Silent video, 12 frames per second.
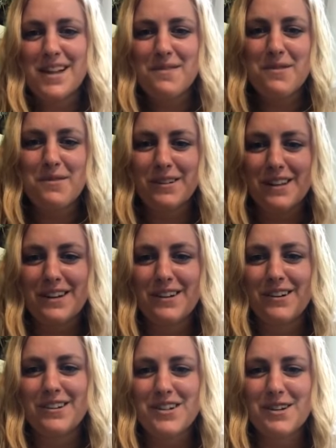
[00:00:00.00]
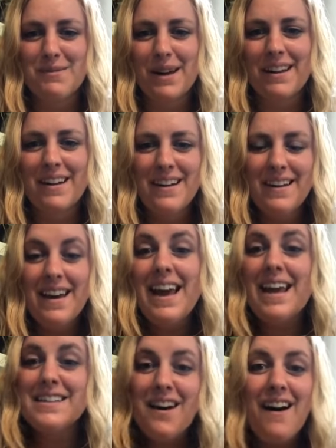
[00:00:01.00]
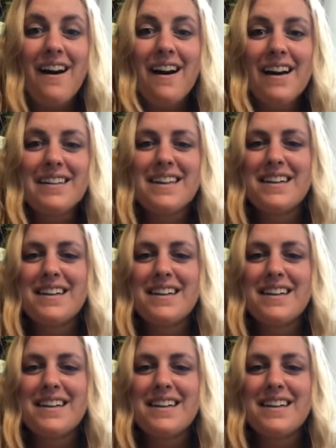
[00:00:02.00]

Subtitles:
That'd be really encouraging. But it's hot,